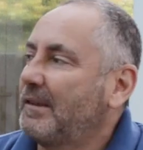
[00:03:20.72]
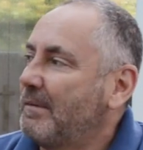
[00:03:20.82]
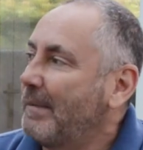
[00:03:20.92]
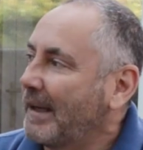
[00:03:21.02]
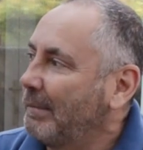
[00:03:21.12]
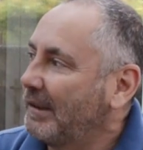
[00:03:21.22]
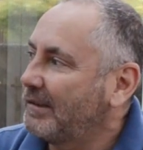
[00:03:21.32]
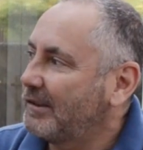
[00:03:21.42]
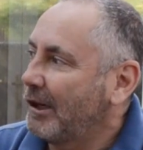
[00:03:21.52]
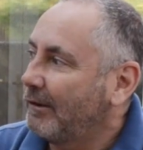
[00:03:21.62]
You're making me
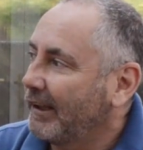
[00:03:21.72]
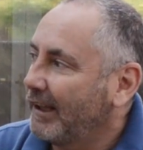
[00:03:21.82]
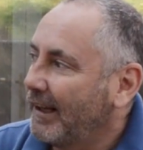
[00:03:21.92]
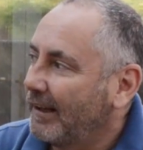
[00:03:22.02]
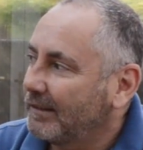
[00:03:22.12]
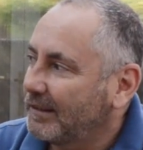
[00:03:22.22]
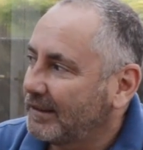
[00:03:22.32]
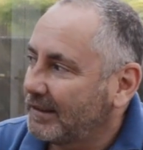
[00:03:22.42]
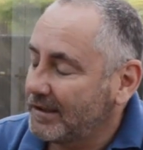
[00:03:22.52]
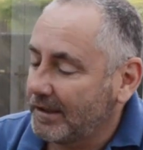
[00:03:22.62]
choke on it now.
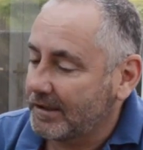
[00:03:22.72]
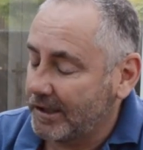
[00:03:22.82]
Yeah.